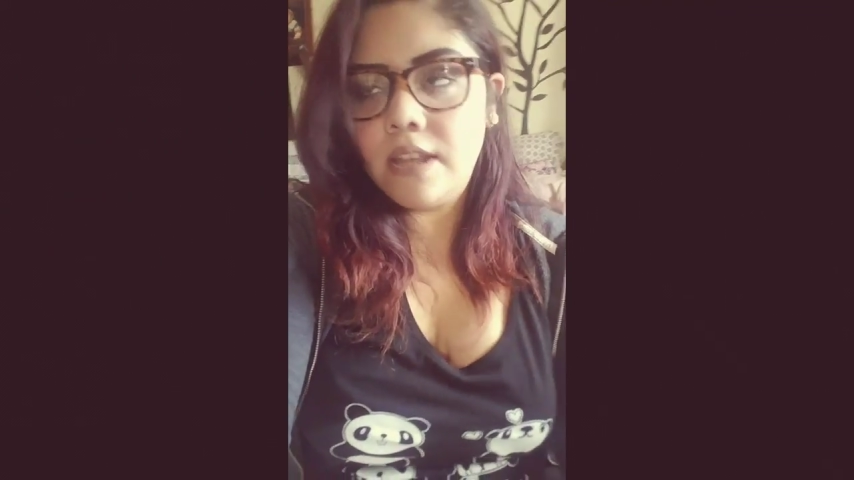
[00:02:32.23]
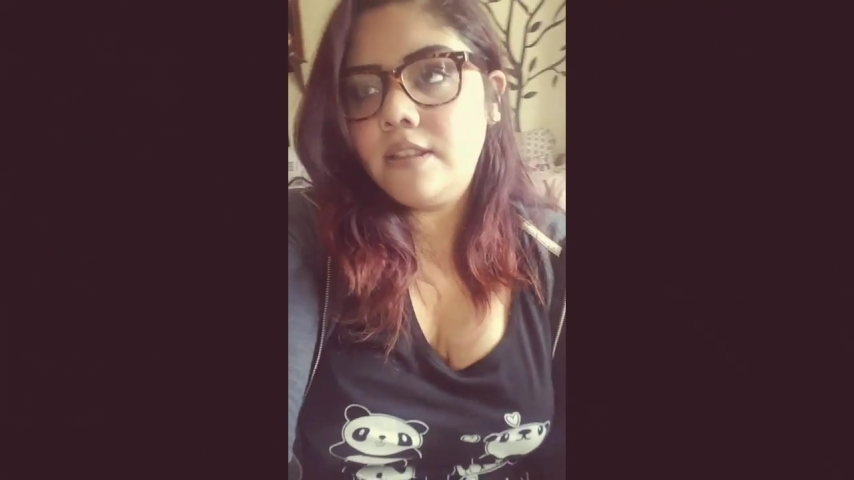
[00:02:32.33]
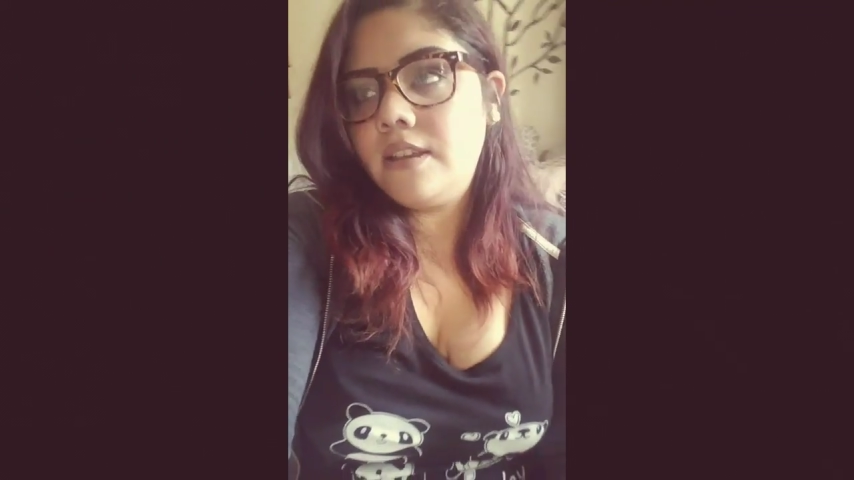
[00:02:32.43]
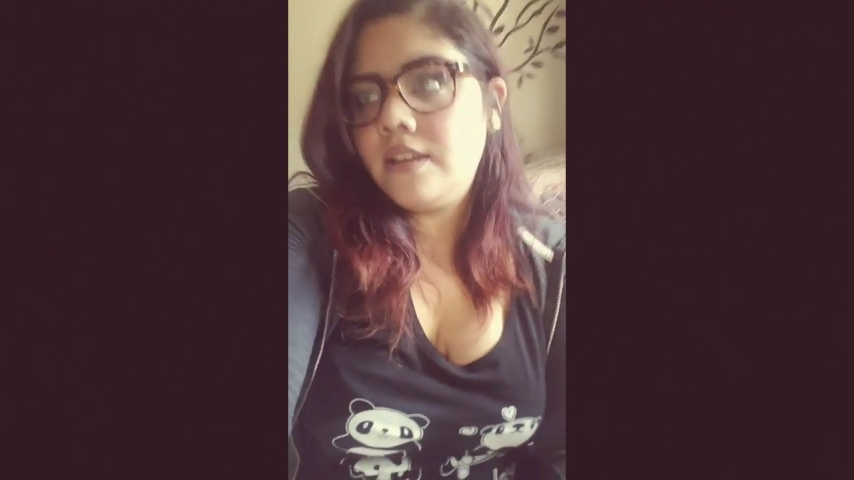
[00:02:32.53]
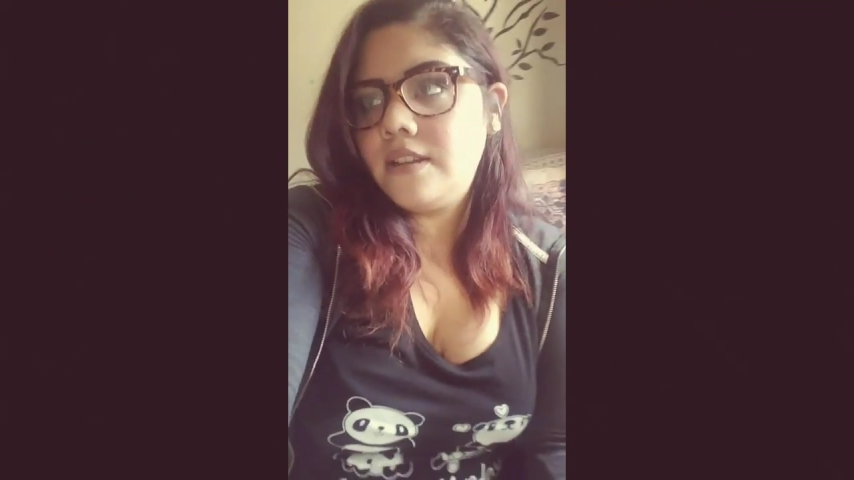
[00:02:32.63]

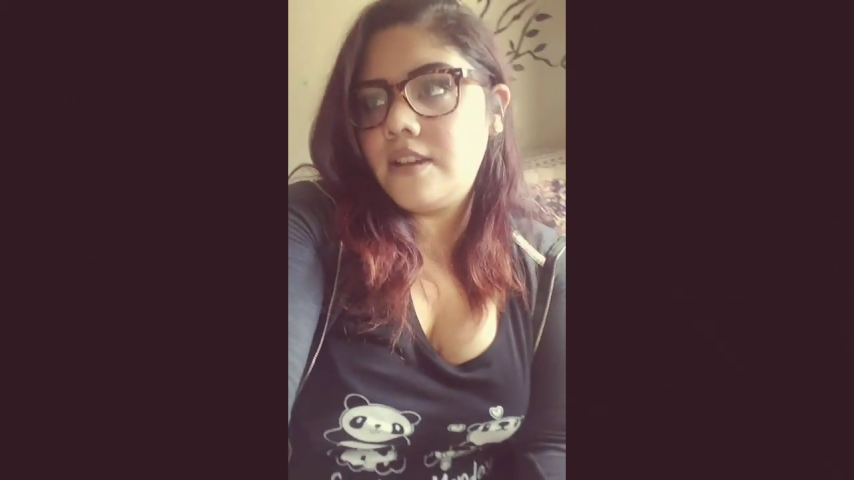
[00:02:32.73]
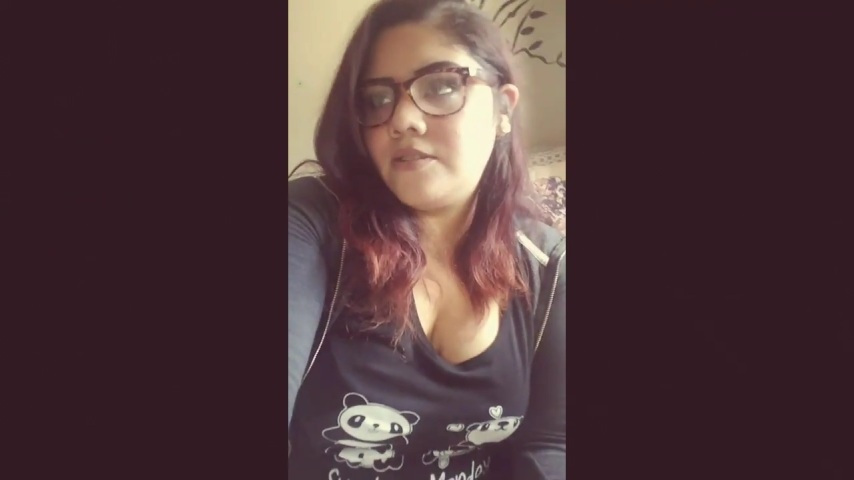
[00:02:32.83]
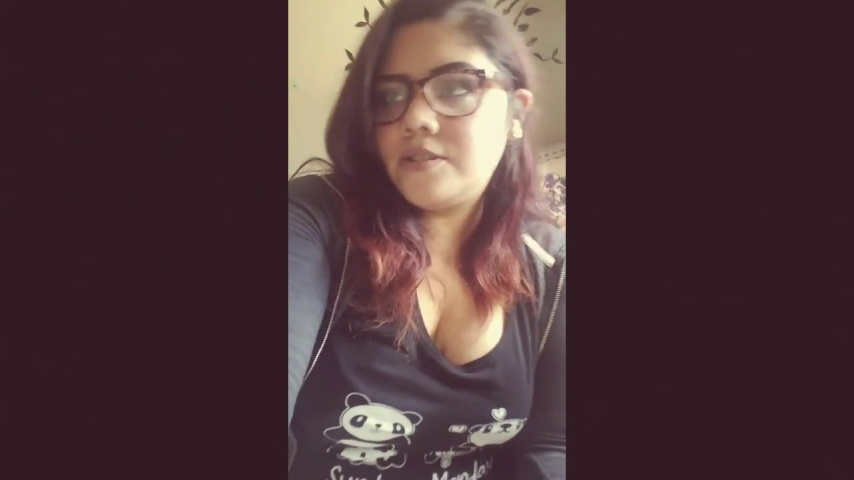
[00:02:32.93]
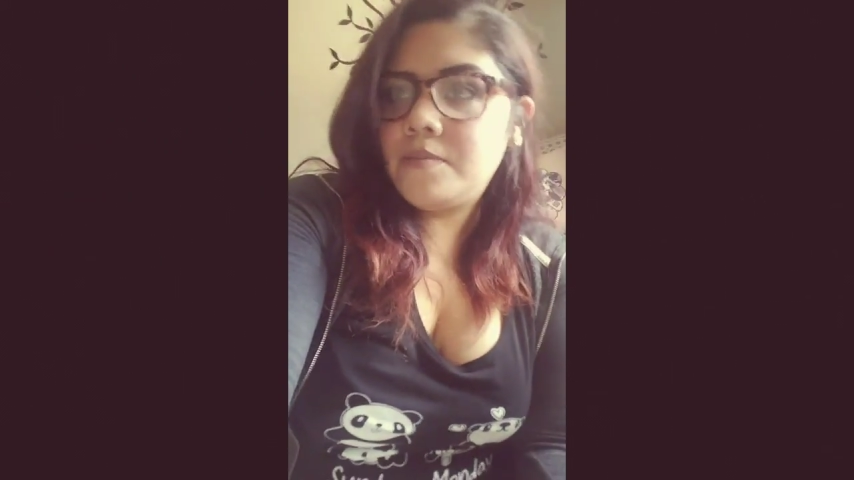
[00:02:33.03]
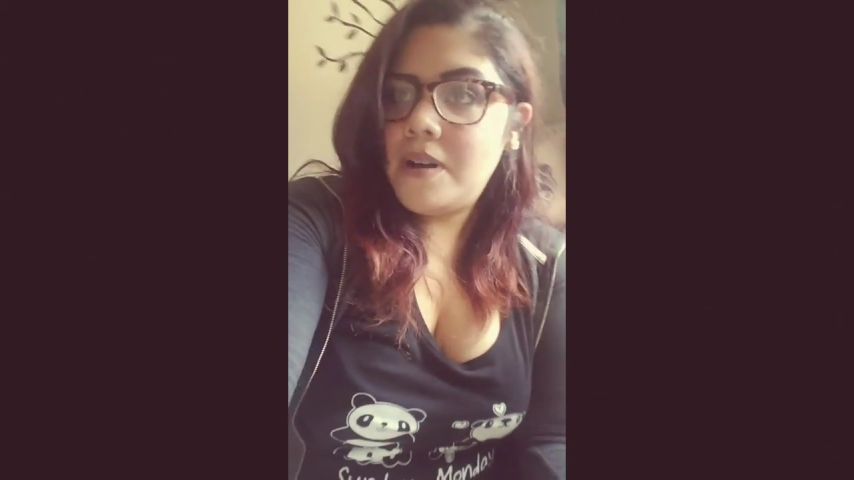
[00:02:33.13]
And then I
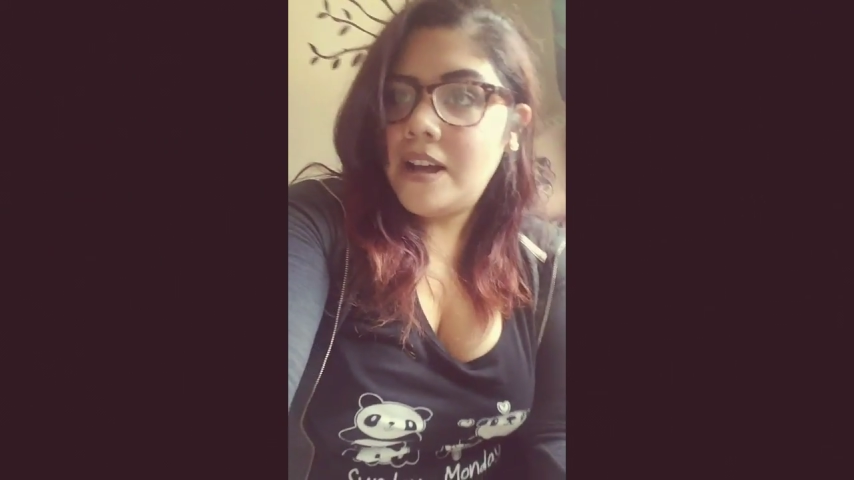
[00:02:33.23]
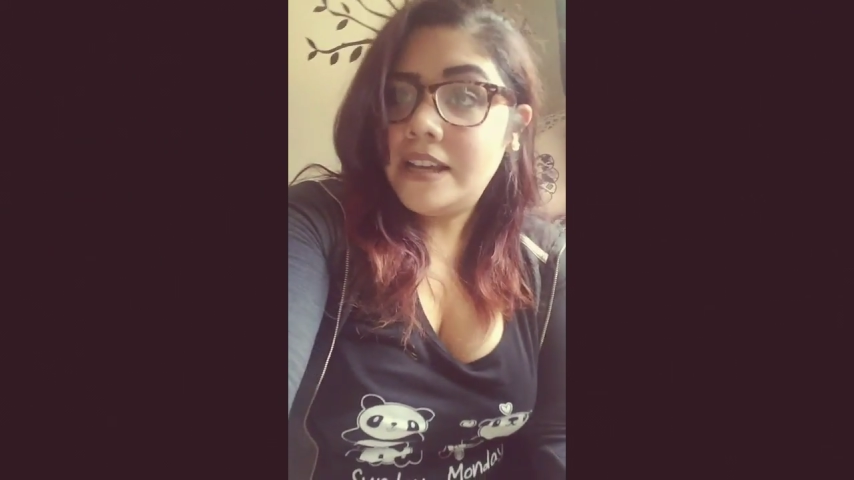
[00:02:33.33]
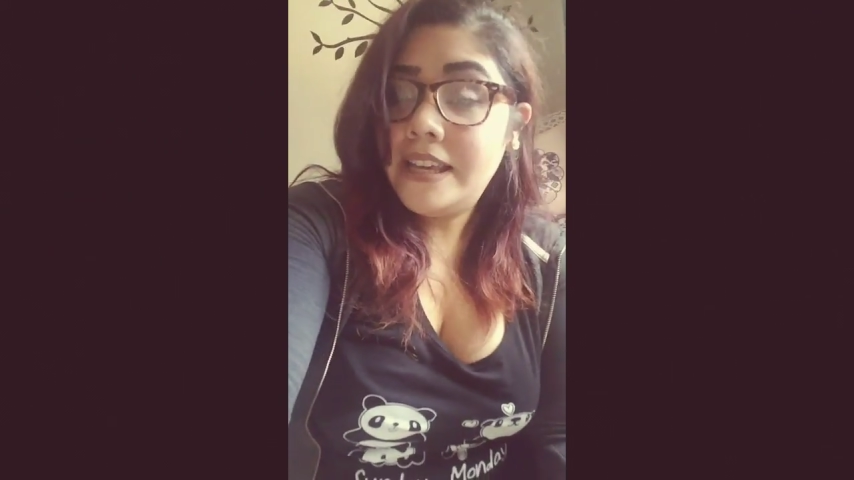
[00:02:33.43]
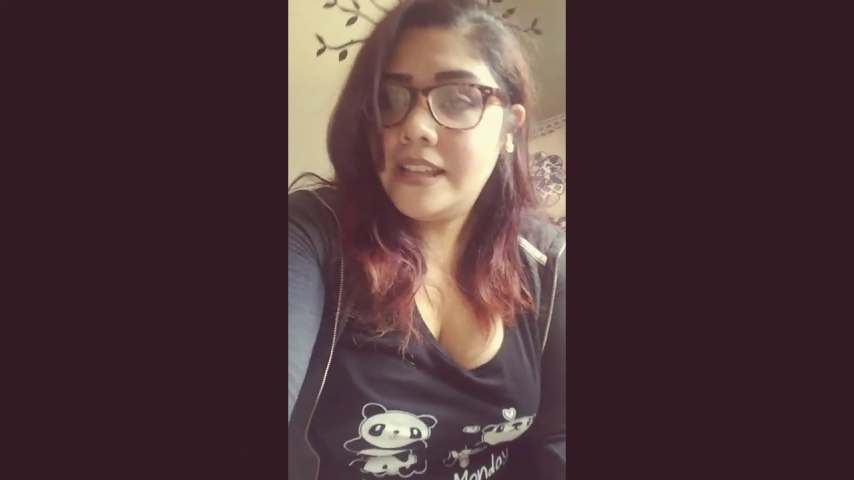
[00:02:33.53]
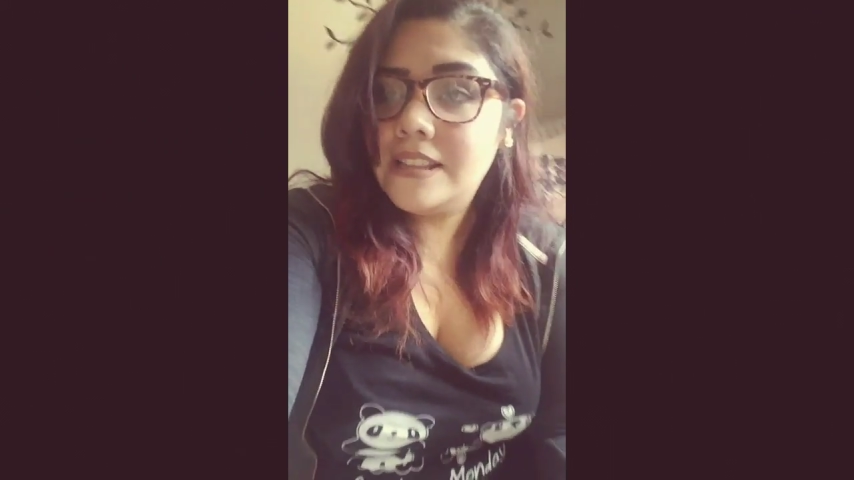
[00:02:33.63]
also bought
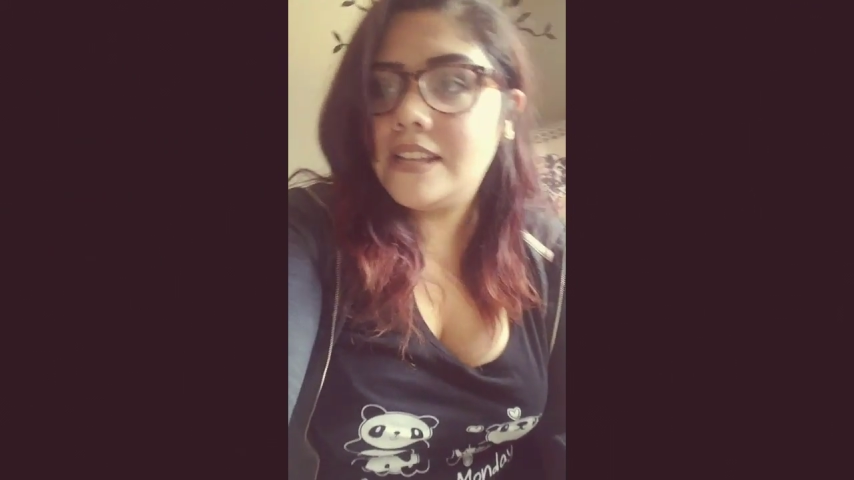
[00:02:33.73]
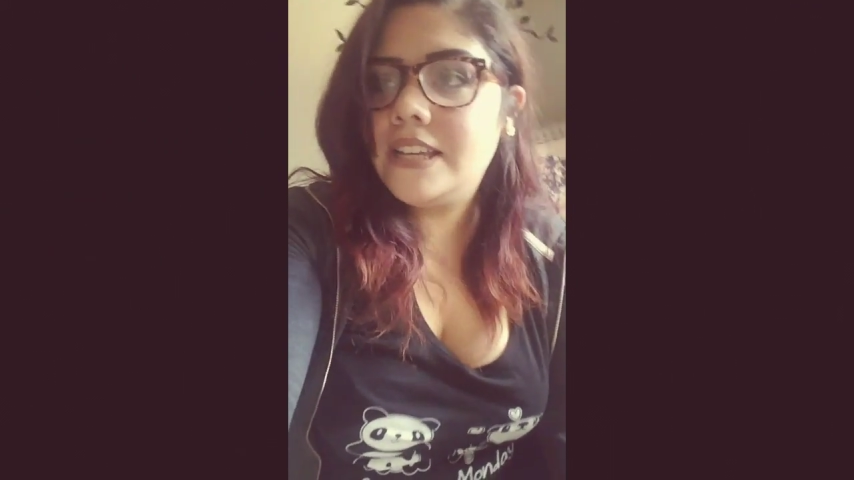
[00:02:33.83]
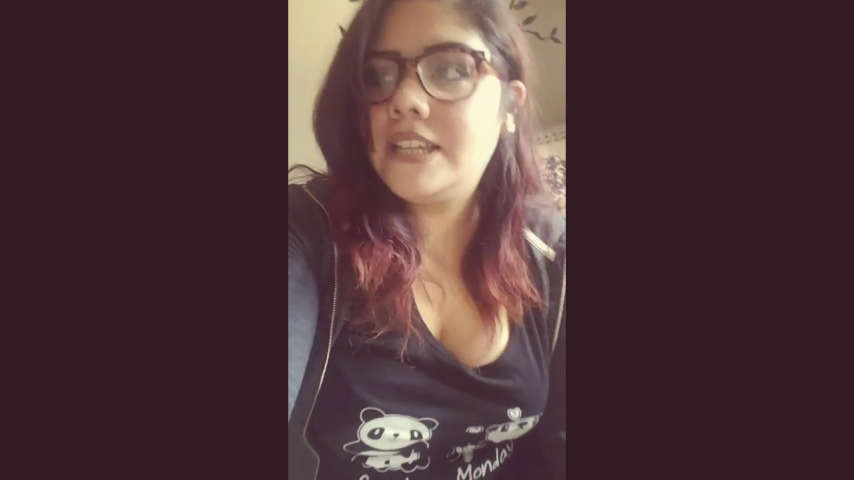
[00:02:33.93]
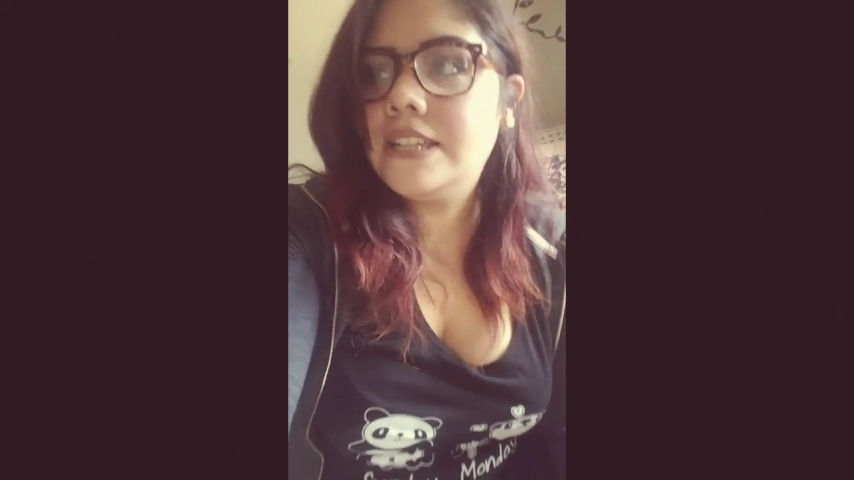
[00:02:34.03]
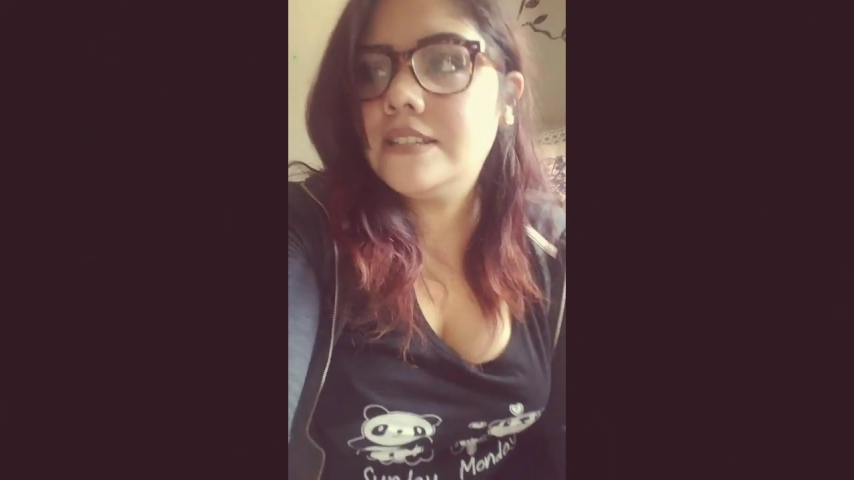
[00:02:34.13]

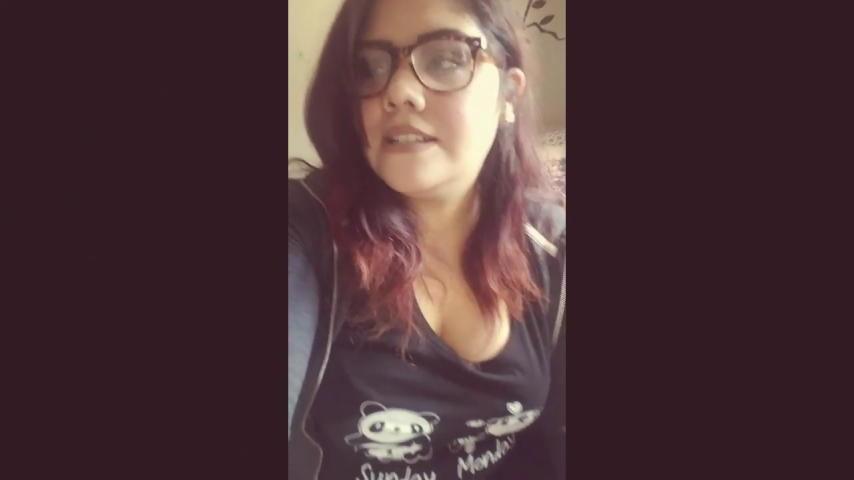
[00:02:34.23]
like